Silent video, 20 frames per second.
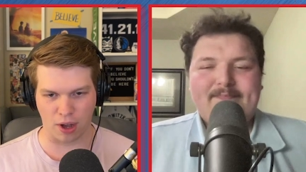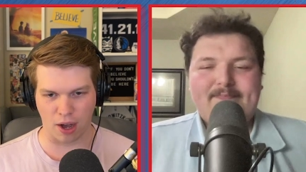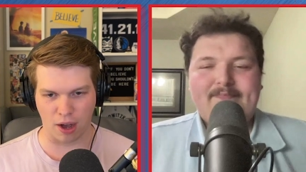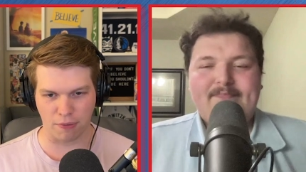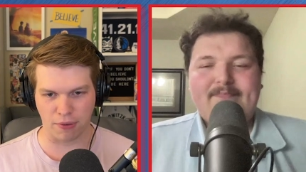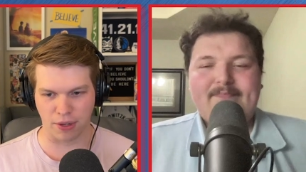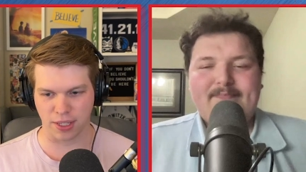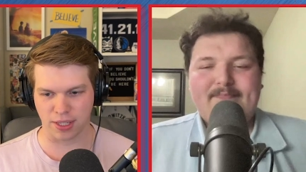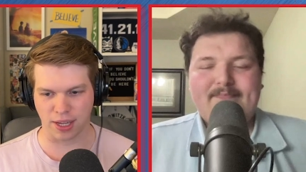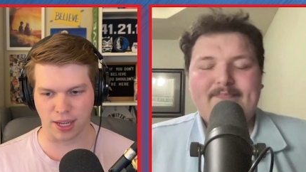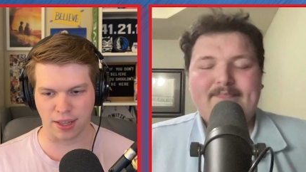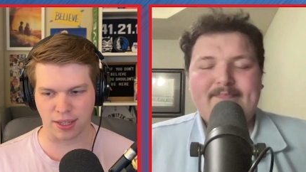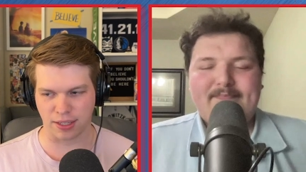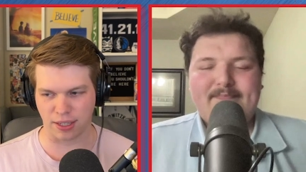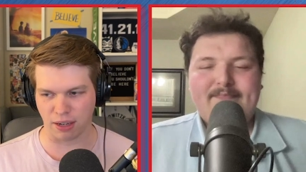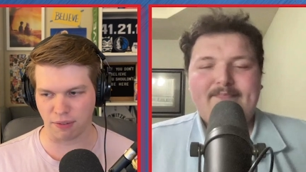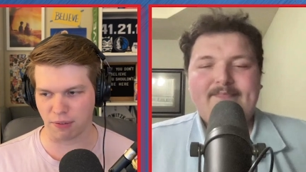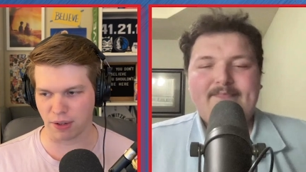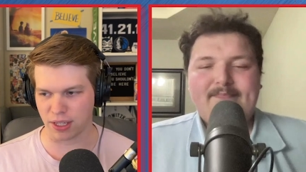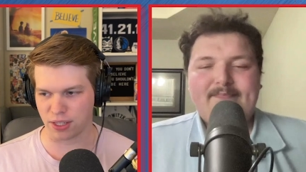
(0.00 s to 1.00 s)
Speaker 1: offense and the
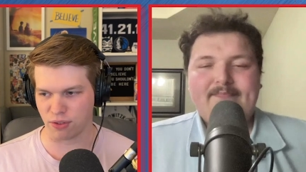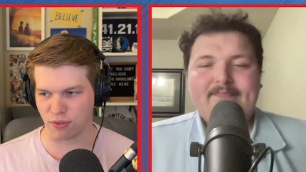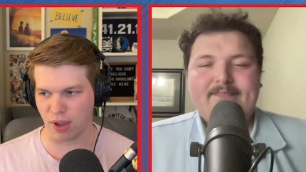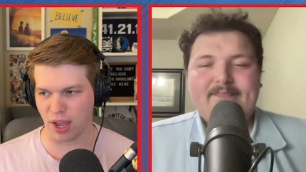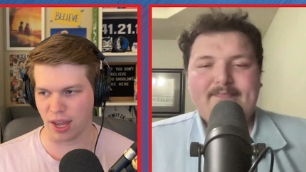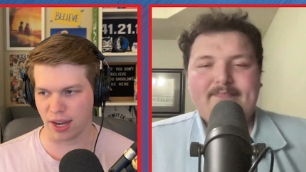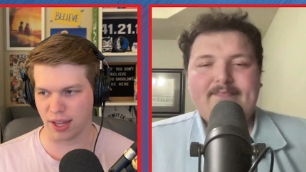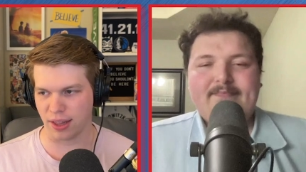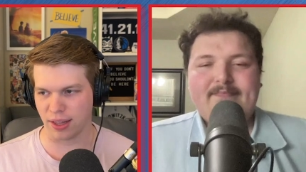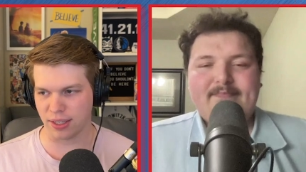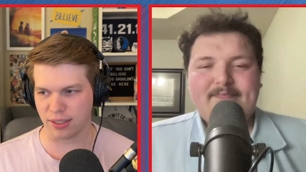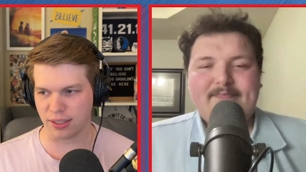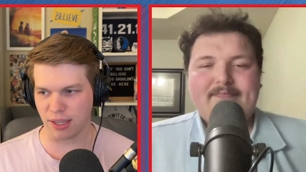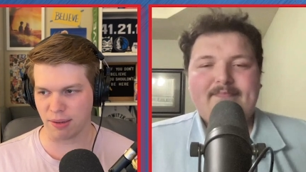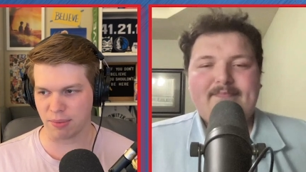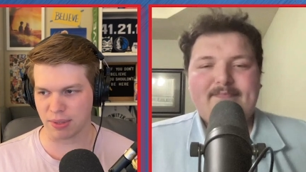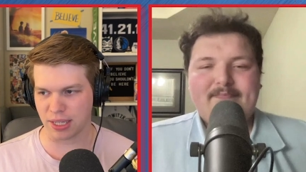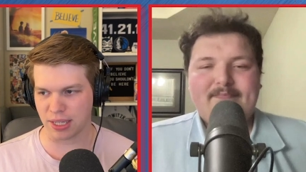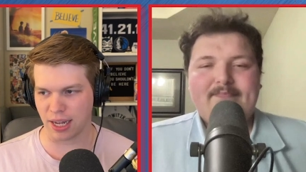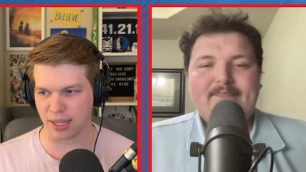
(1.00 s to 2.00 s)
defensive end. And this team
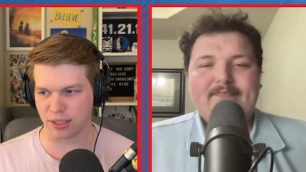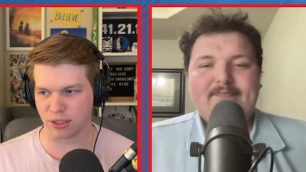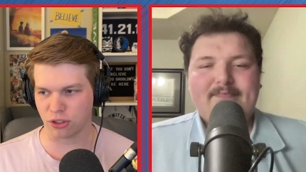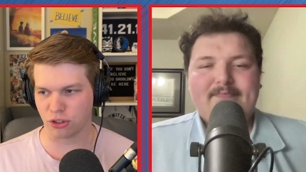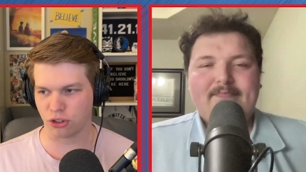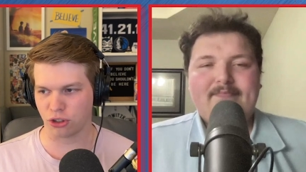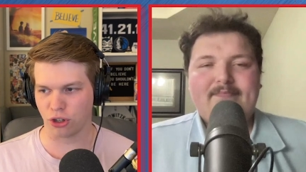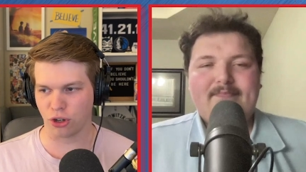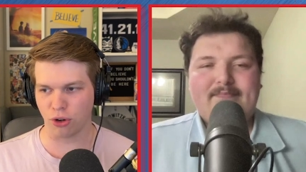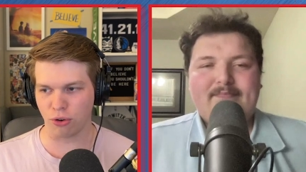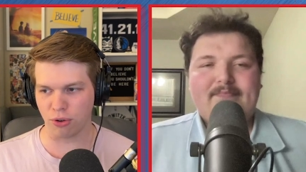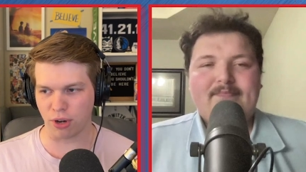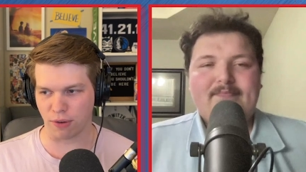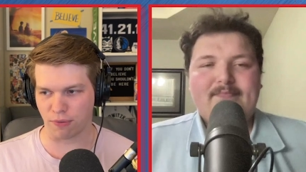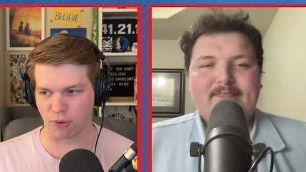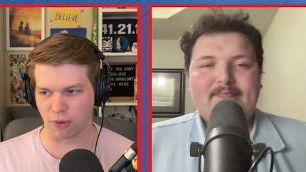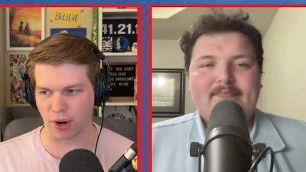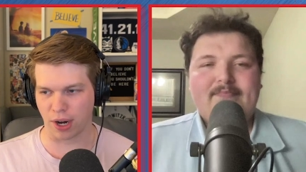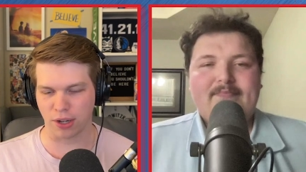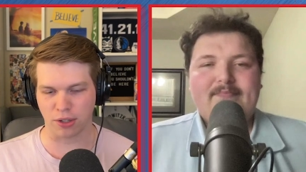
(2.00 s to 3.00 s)
is not too
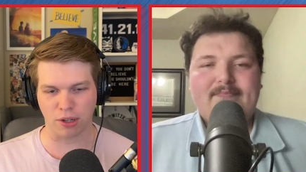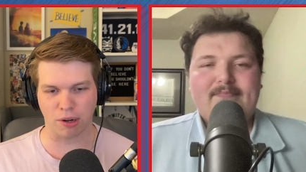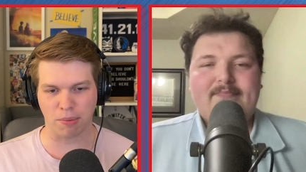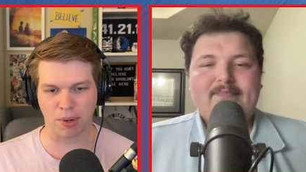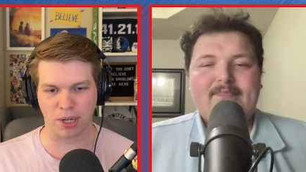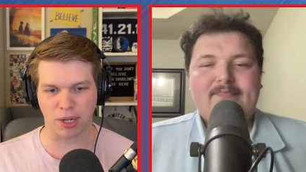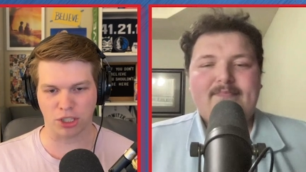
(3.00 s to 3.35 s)
different, right? You talk about